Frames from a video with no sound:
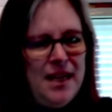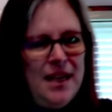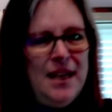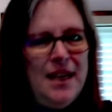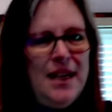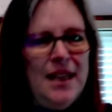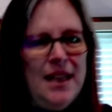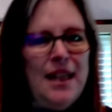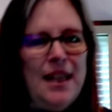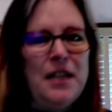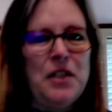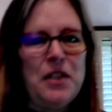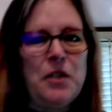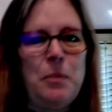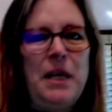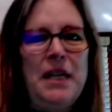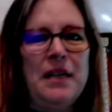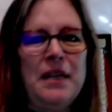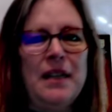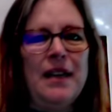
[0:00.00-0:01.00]
Thanks be
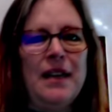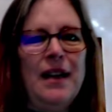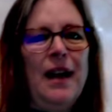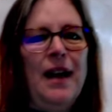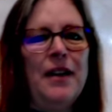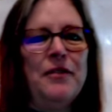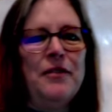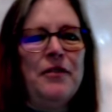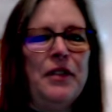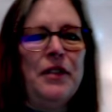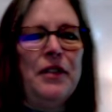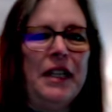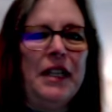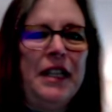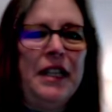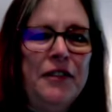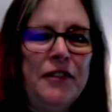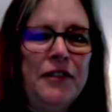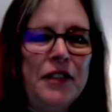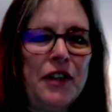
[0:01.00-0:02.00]
to God for the
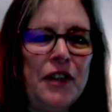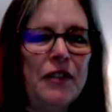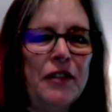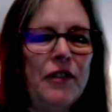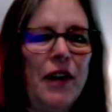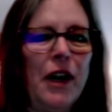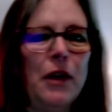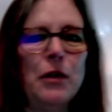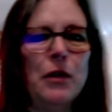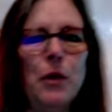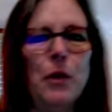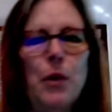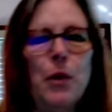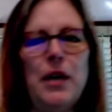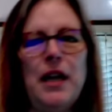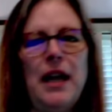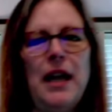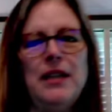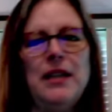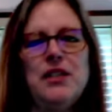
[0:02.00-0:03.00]
gift of our Lord
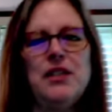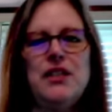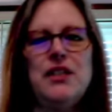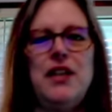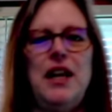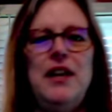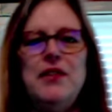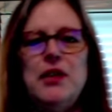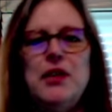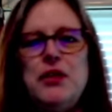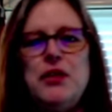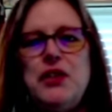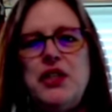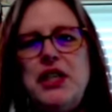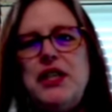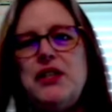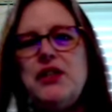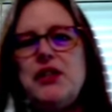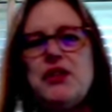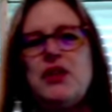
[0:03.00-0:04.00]
and Savior
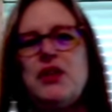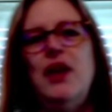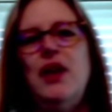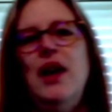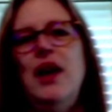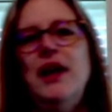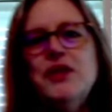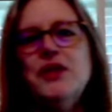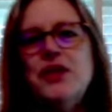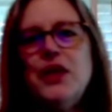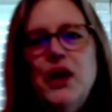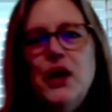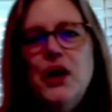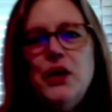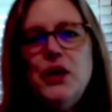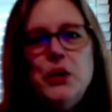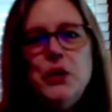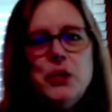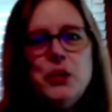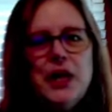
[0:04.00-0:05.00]
Jesus Christ, who
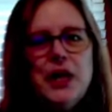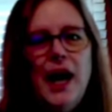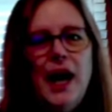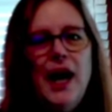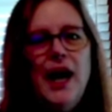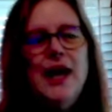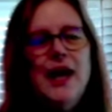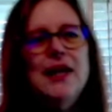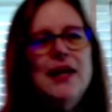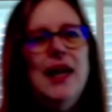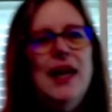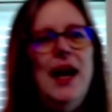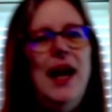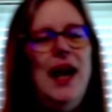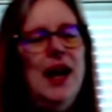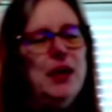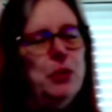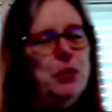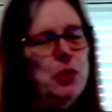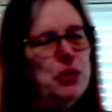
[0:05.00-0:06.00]
died
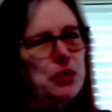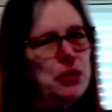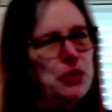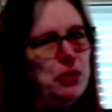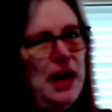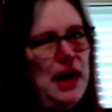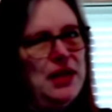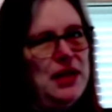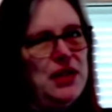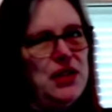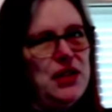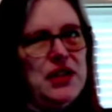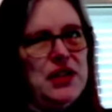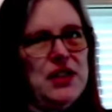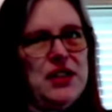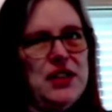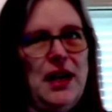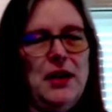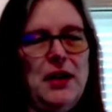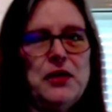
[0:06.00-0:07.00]
and was raised to
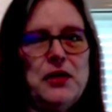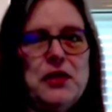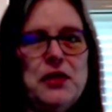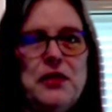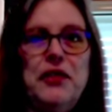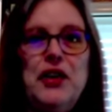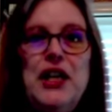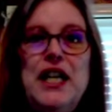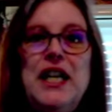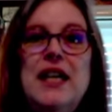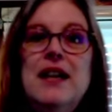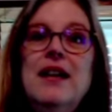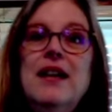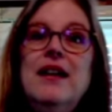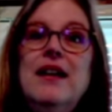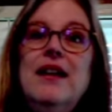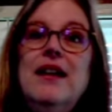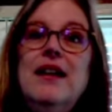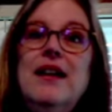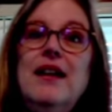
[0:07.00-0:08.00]
set us free
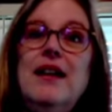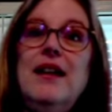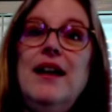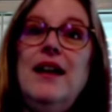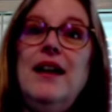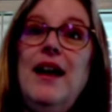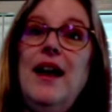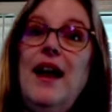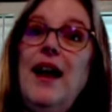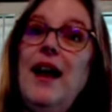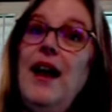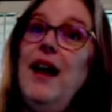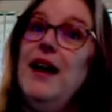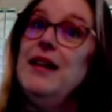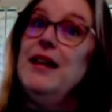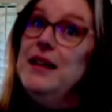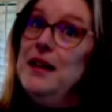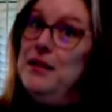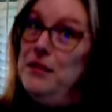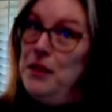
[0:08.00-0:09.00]
and
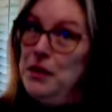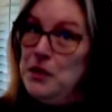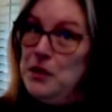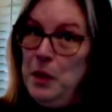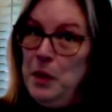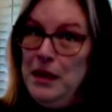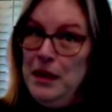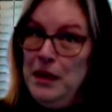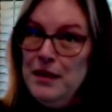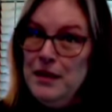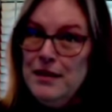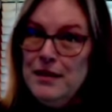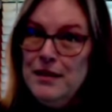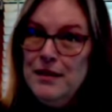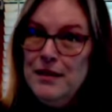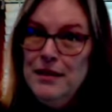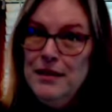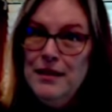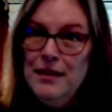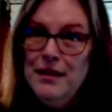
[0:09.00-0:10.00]
give us peace
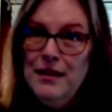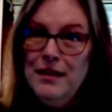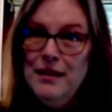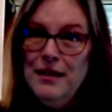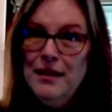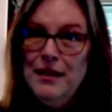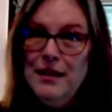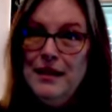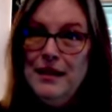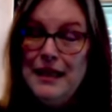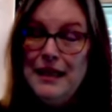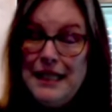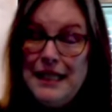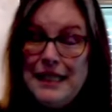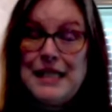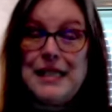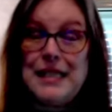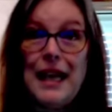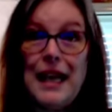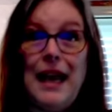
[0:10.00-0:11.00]
this
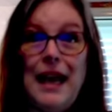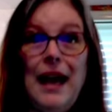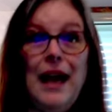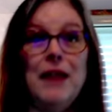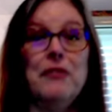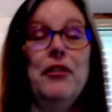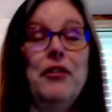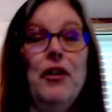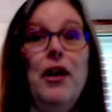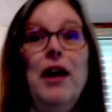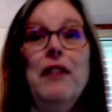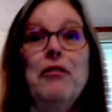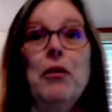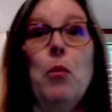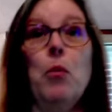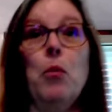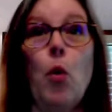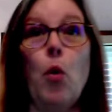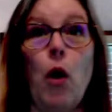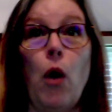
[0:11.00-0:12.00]
day and
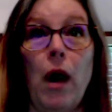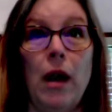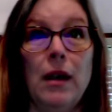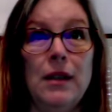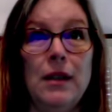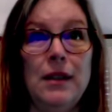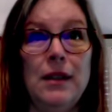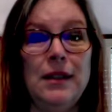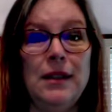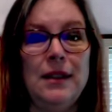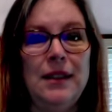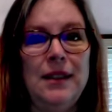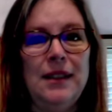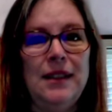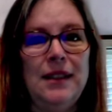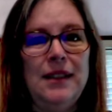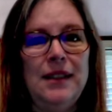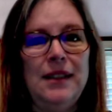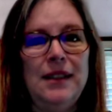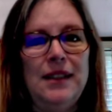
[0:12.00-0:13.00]
forevermore.
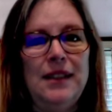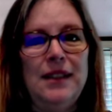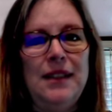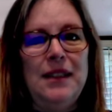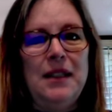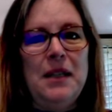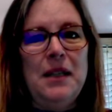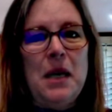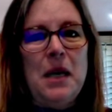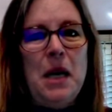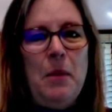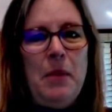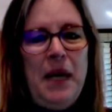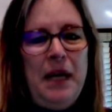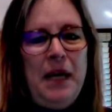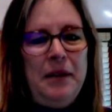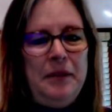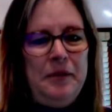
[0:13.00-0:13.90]
Amen.